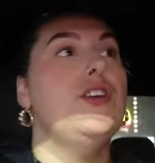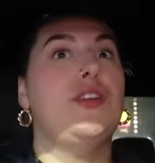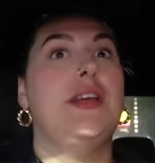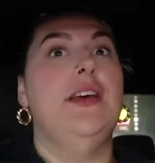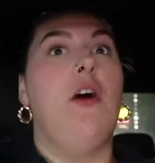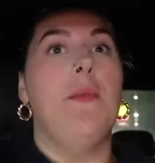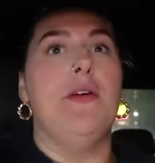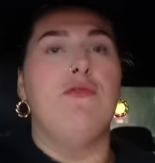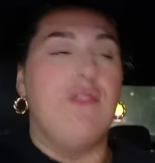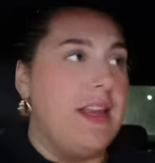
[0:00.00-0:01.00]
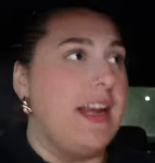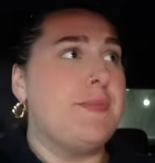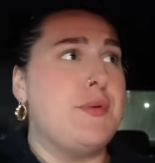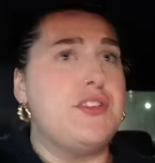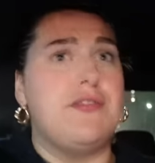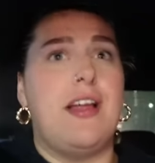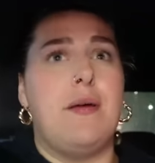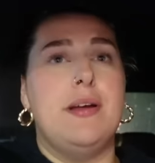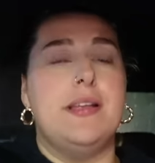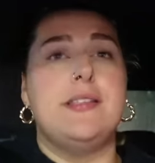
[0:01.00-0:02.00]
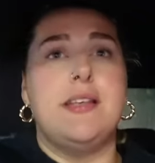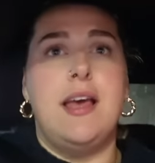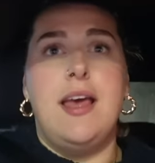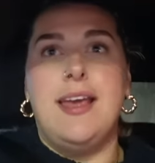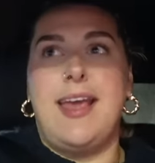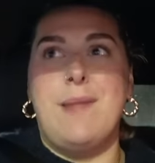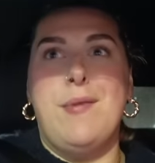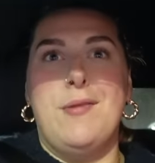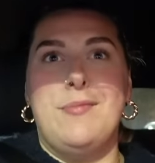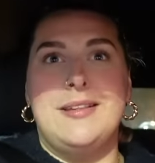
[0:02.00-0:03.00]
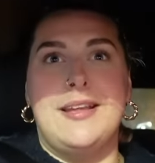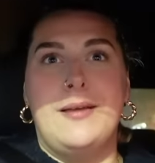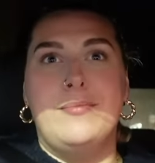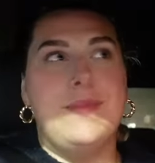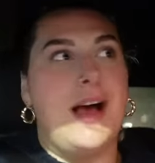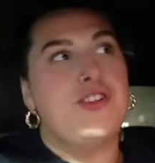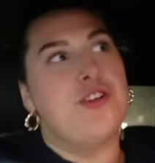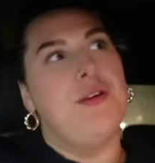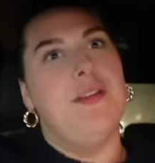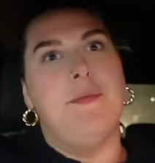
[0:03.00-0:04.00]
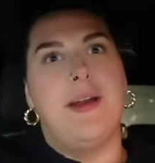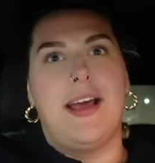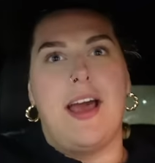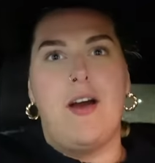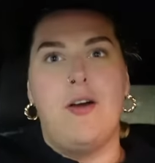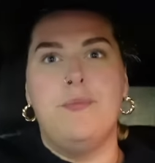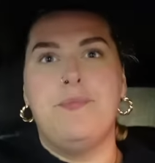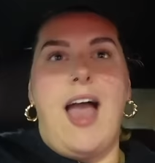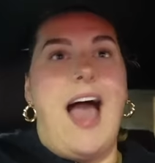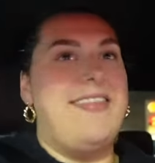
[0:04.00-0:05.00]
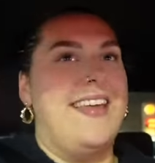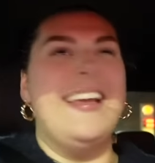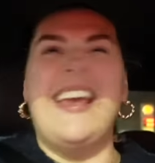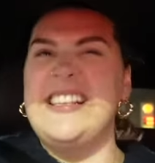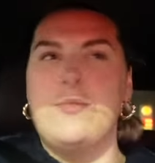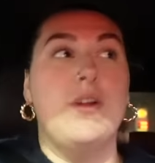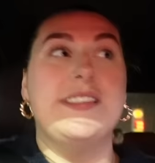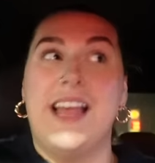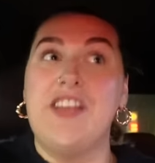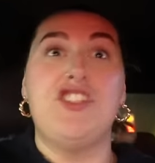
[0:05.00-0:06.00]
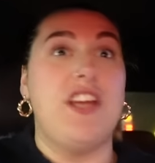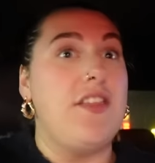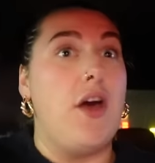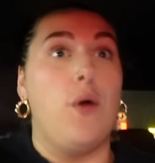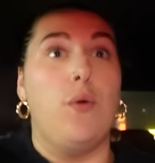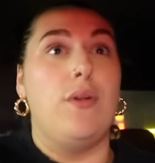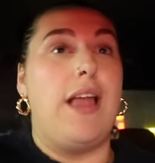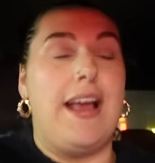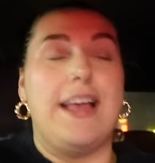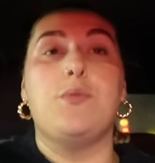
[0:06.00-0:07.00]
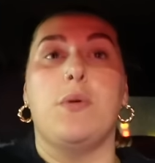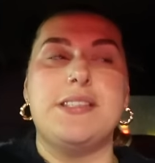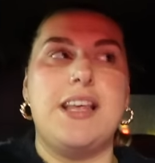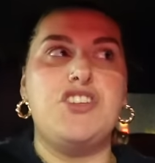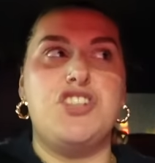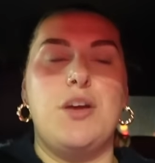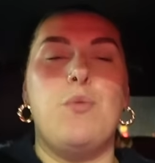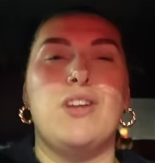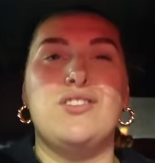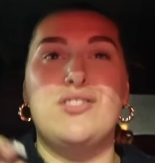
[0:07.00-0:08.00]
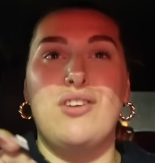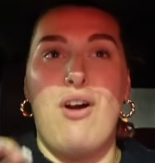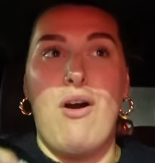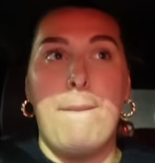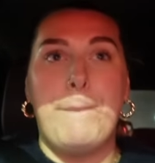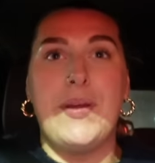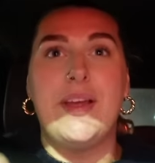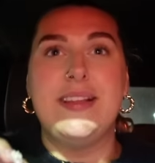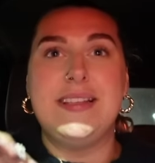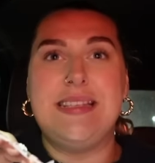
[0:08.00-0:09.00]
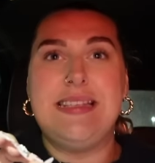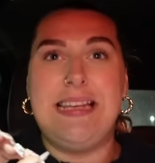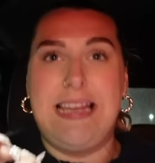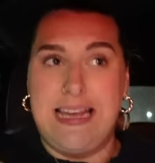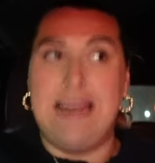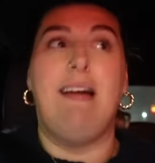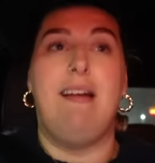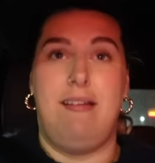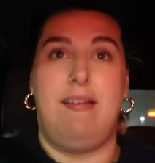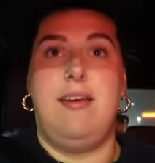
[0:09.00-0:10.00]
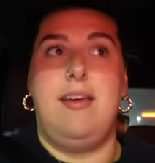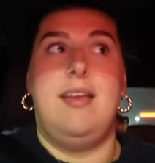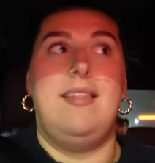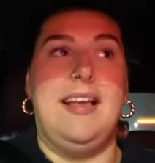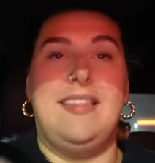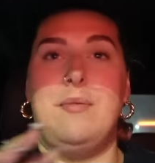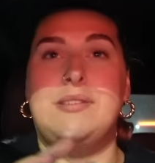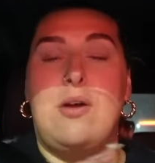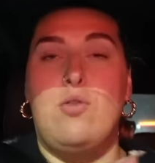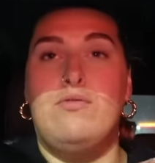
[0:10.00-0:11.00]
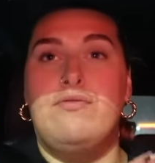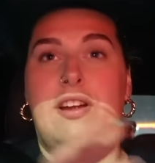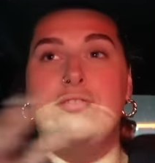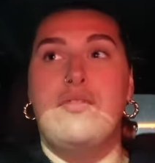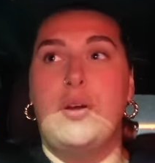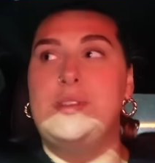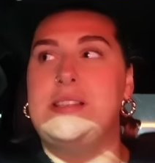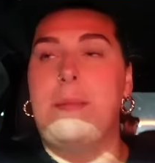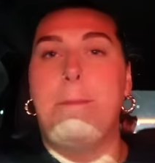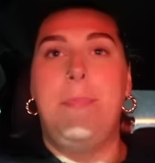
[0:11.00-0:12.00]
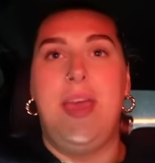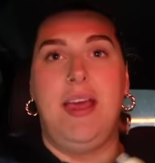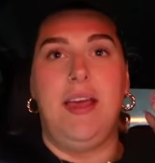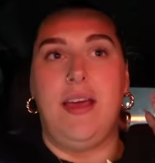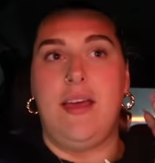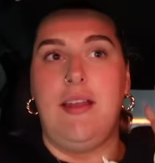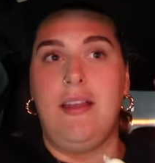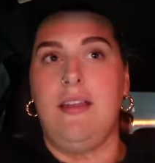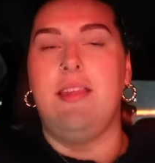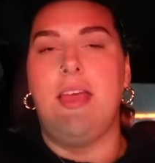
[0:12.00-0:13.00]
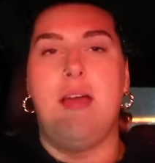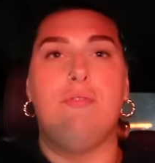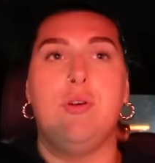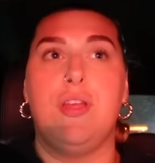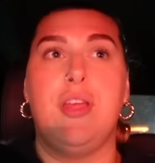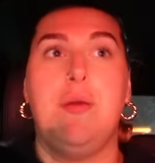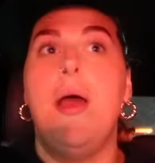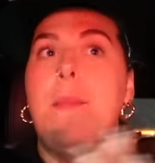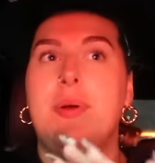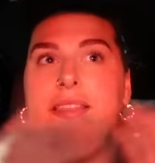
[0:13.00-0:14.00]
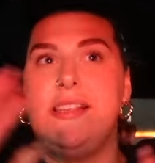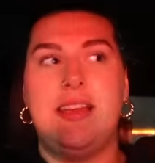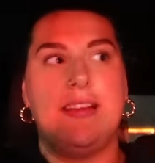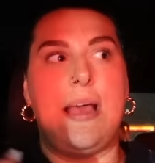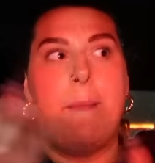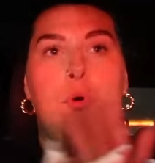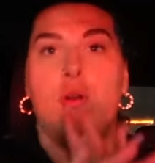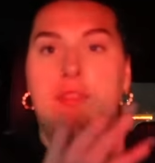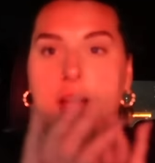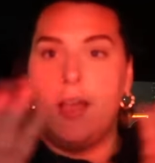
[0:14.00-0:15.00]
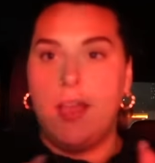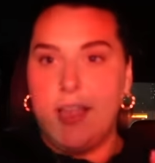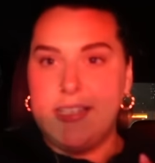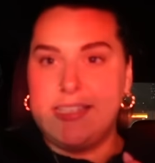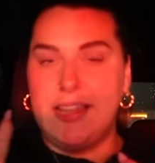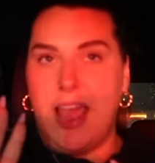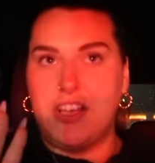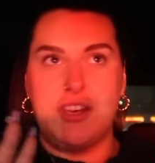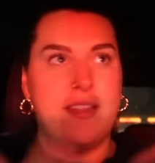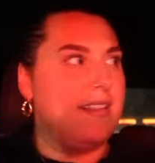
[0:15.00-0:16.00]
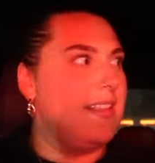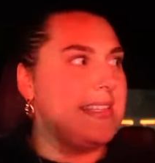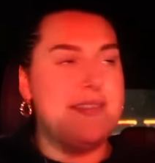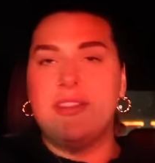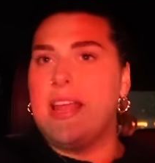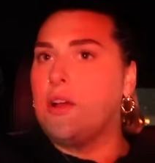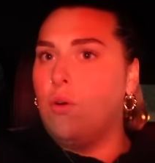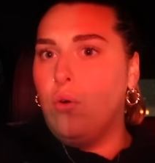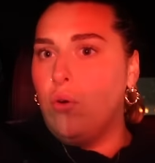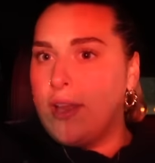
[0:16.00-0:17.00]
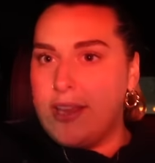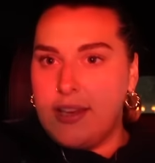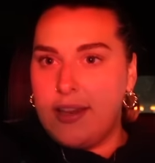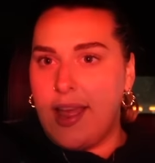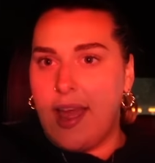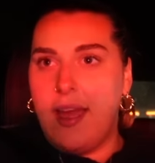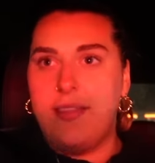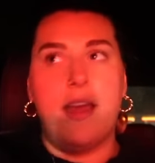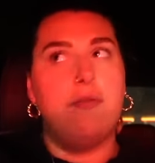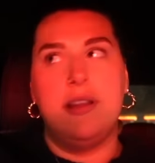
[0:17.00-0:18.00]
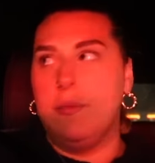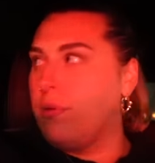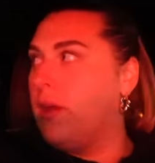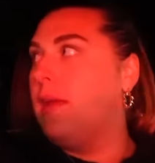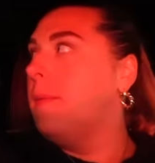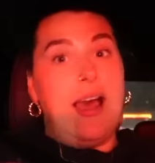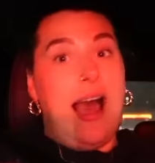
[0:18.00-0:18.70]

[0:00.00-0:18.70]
So he got me a really nice bunch of flowers, came home with them. I'll show you them when I get home. I think his ones last year though, like his ones last year were top tier. Like there was like all red roses and pink and yeah, real cute. But this year it's like more of a selection. I think there's even like an orchid in there. They're really pretty.